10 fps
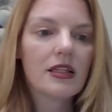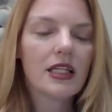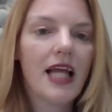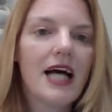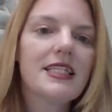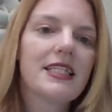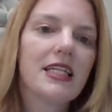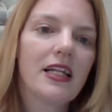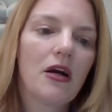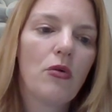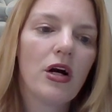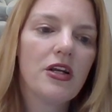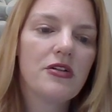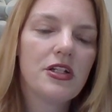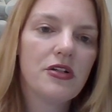The last thing that I want
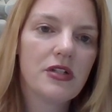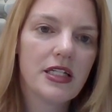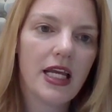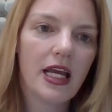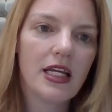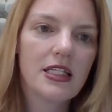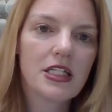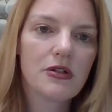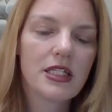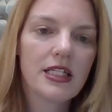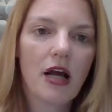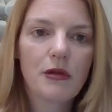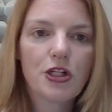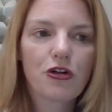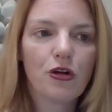you to do today is to
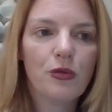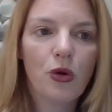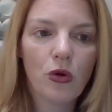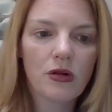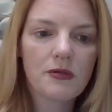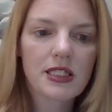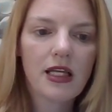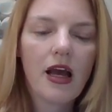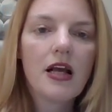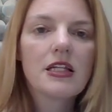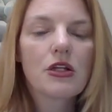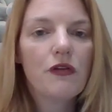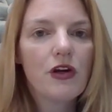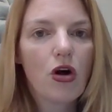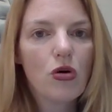establish group norms. So
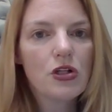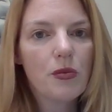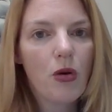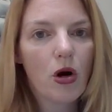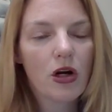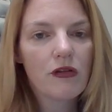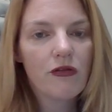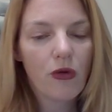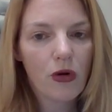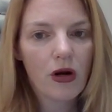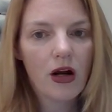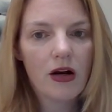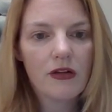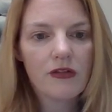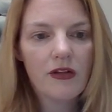if you go to part 4
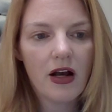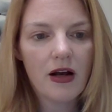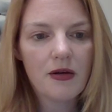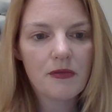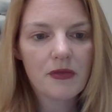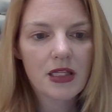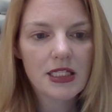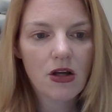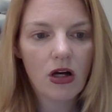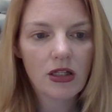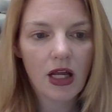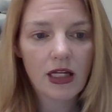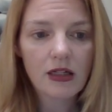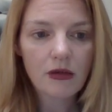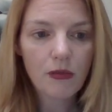of this
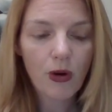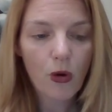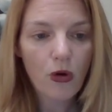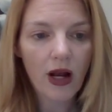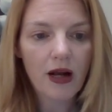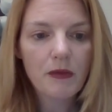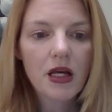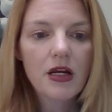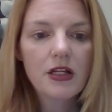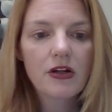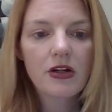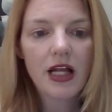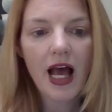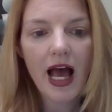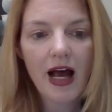online program, you're going
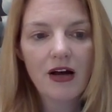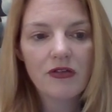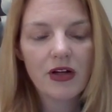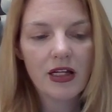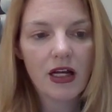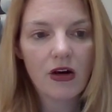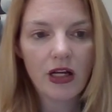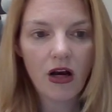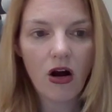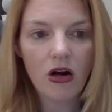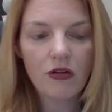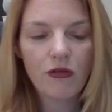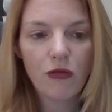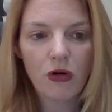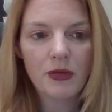to have an area on
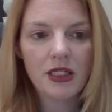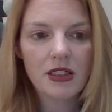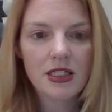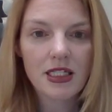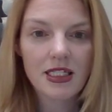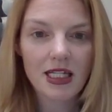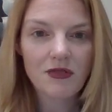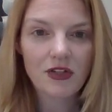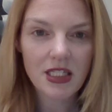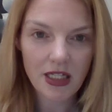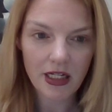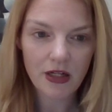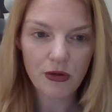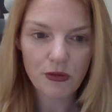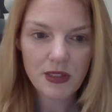forming successful study
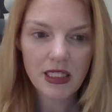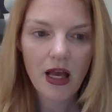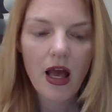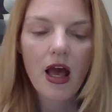groups.